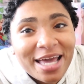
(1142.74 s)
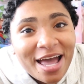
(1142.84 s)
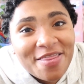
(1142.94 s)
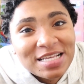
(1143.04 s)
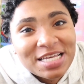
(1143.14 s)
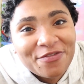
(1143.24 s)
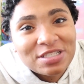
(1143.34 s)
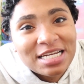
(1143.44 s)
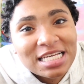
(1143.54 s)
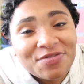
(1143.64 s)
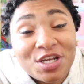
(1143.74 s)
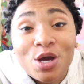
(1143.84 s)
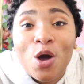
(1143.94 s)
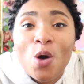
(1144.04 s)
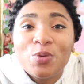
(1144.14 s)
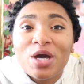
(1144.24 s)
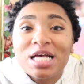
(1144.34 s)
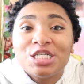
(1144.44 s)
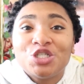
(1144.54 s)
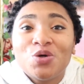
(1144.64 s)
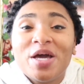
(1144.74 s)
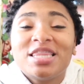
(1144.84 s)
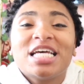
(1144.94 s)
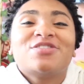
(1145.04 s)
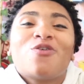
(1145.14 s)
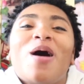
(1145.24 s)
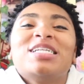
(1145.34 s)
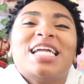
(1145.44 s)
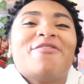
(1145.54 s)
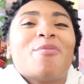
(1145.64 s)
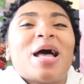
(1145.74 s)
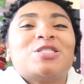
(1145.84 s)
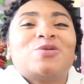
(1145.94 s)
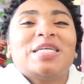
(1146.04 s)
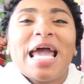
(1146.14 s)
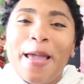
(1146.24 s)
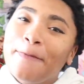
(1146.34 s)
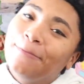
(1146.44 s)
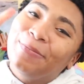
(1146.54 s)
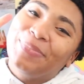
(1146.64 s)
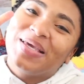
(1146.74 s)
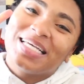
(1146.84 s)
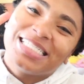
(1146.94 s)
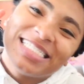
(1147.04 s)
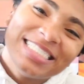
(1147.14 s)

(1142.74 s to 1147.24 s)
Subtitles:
yeah, that's it for today's video. I hope you guys enjoyed. Thanks for watching. Have a magical day. Peace.